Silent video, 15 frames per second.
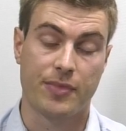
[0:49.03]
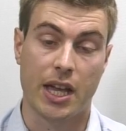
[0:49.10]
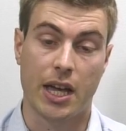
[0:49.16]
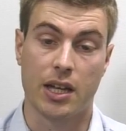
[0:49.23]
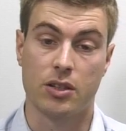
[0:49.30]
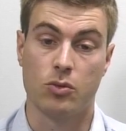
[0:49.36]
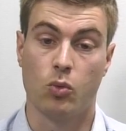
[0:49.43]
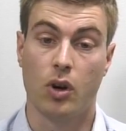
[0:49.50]

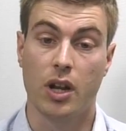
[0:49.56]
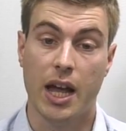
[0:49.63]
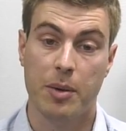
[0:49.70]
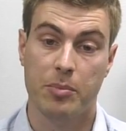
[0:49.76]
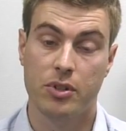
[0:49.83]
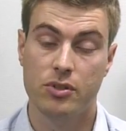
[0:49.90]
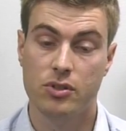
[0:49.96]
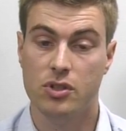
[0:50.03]
And what
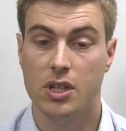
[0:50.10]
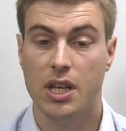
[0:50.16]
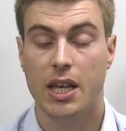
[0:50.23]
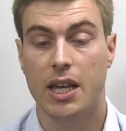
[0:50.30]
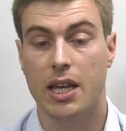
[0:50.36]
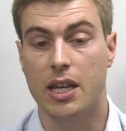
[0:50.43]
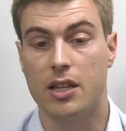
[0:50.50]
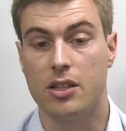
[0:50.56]
happens
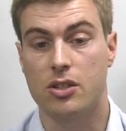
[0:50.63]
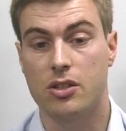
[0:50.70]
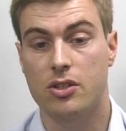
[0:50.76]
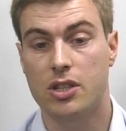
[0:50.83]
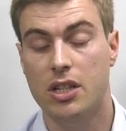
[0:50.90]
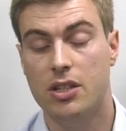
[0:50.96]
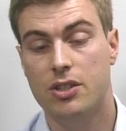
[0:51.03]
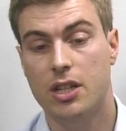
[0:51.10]
is
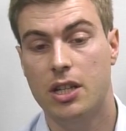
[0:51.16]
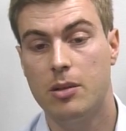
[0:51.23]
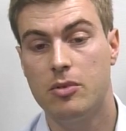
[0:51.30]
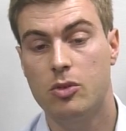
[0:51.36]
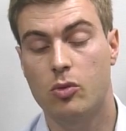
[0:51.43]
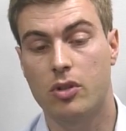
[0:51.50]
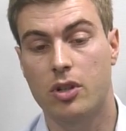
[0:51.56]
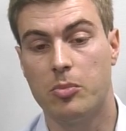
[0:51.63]
6
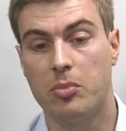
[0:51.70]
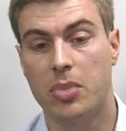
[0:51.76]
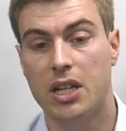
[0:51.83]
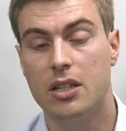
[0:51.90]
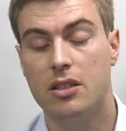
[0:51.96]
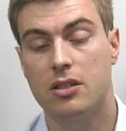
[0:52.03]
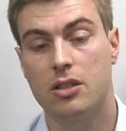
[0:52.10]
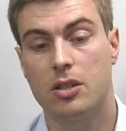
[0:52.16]
teams will
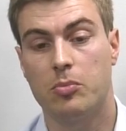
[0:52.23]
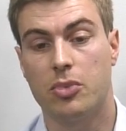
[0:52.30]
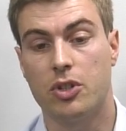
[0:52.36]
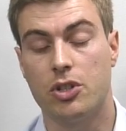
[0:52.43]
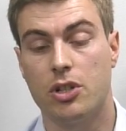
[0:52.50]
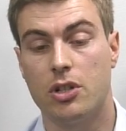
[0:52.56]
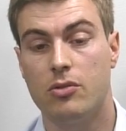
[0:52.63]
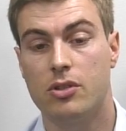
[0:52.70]
compete to
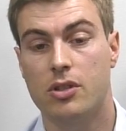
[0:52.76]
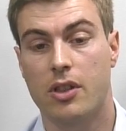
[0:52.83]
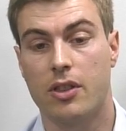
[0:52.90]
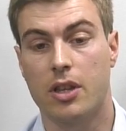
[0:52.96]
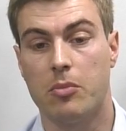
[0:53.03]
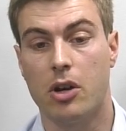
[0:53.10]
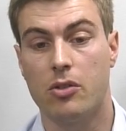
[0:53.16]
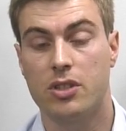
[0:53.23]
produce
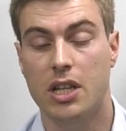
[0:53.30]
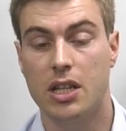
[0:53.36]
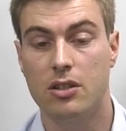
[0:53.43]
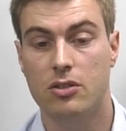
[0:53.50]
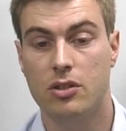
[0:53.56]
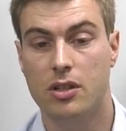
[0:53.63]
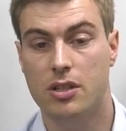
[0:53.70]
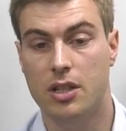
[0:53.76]
the most
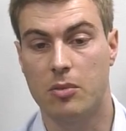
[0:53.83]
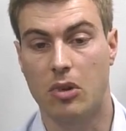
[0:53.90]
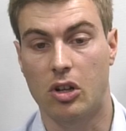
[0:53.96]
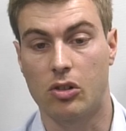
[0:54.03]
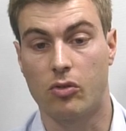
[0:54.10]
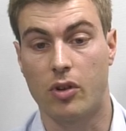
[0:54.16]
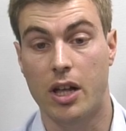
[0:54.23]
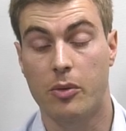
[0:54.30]
interesting
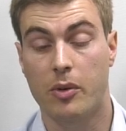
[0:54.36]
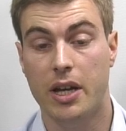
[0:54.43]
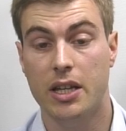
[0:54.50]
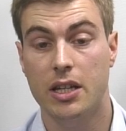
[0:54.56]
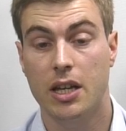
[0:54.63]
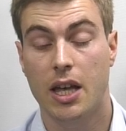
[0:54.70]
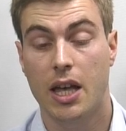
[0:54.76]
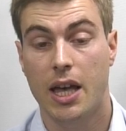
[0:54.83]
model
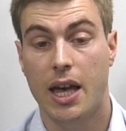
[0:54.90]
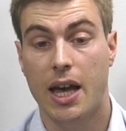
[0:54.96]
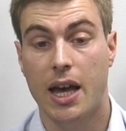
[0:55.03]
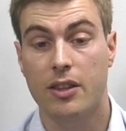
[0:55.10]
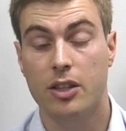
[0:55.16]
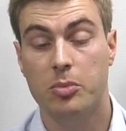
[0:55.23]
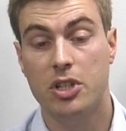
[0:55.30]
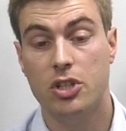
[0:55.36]
railway,
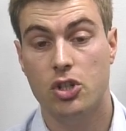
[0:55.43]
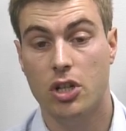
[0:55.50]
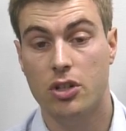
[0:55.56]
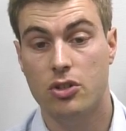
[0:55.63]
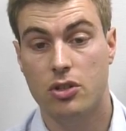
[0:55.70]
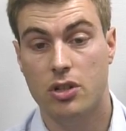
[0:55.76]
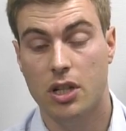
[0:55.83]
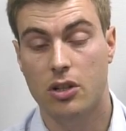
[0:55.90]
and they'll be
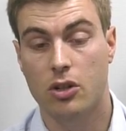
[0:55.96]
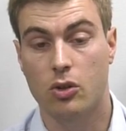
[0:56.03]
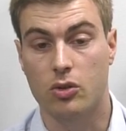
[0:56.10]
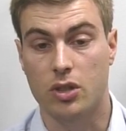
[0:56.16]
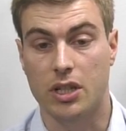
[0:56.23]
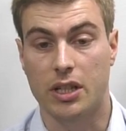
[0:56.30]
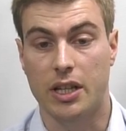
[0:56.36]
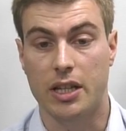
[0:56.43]
judged
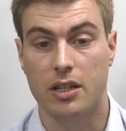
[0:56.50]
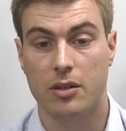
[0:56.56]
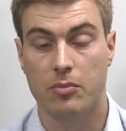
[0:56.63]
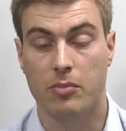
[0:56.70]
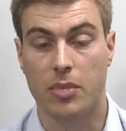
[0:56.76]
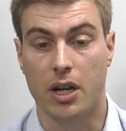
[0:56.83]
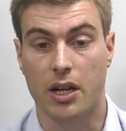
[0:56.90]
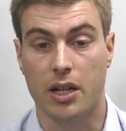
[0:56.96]
accordingly
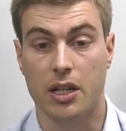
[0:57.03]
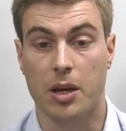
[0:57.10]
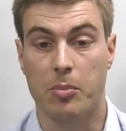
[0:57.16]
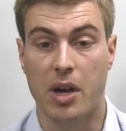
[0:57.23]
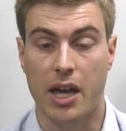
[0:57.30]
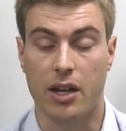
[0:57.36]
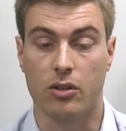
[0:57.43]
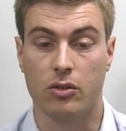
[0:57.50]
by a
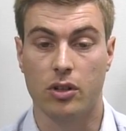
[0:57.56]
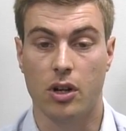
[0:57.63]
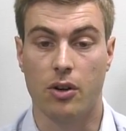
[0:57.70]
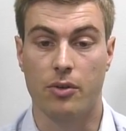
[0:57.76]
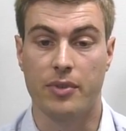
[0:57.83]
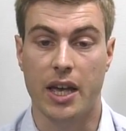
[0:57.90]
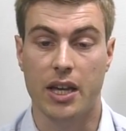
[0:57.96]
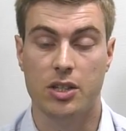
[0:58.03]
panel
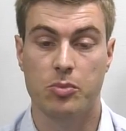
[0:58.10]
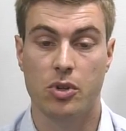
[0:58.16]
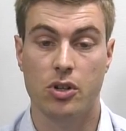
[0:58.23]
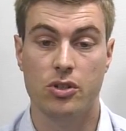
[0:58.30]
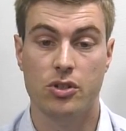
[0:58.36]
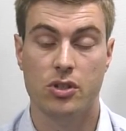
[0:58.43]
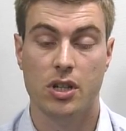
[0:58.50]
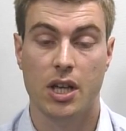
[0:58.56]
of
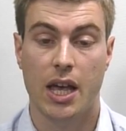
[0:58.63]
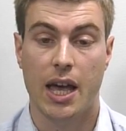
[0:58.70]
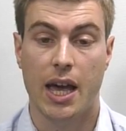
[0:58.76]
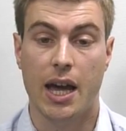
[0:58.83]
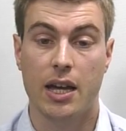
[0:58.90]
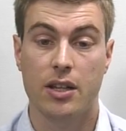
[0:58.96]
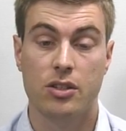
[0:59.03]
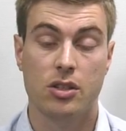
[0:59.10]
experts
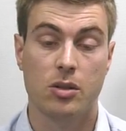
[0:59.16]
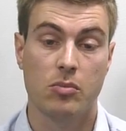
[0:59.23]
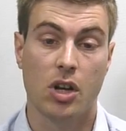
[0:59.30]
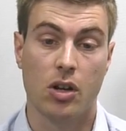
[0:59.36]
and some